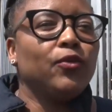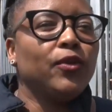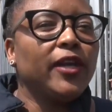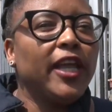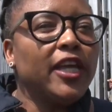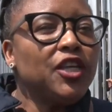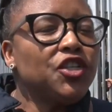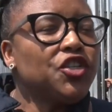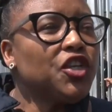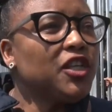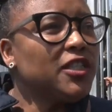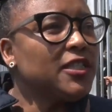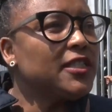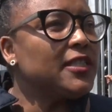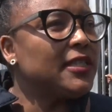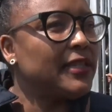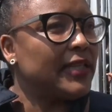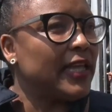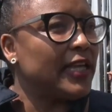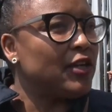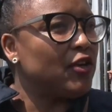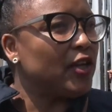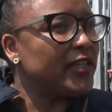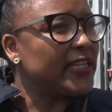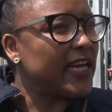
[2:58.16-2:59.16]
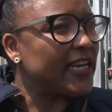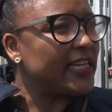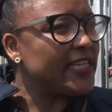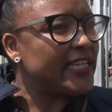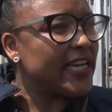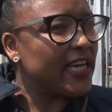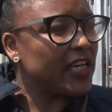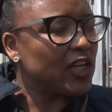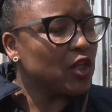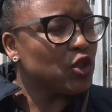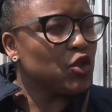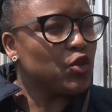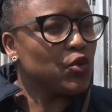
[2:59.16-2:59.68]
regulations, they're not
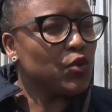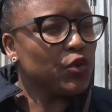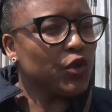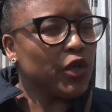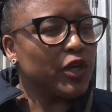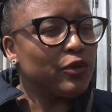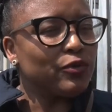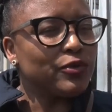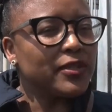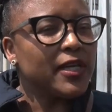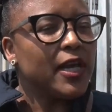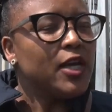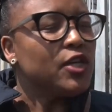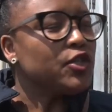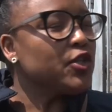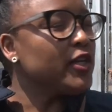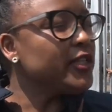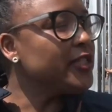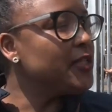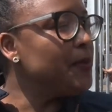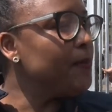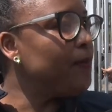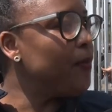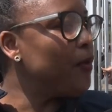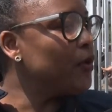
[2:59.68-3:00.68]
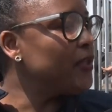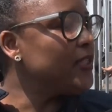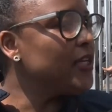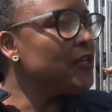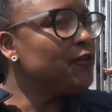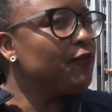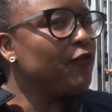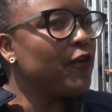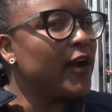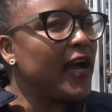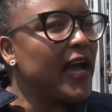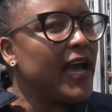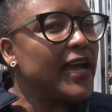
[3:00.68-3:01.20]
adhering to them. So it's
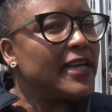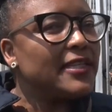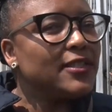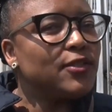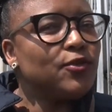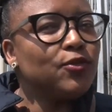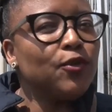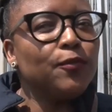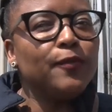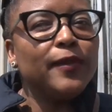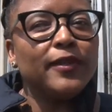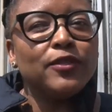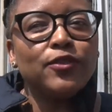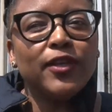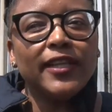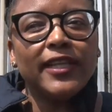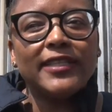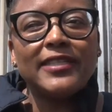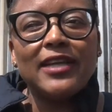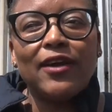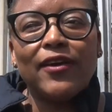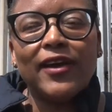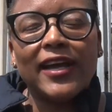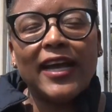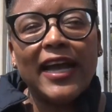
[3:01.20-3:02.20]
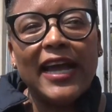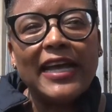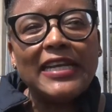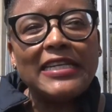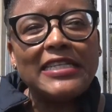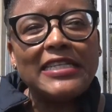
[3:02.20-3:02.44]
important for us so that our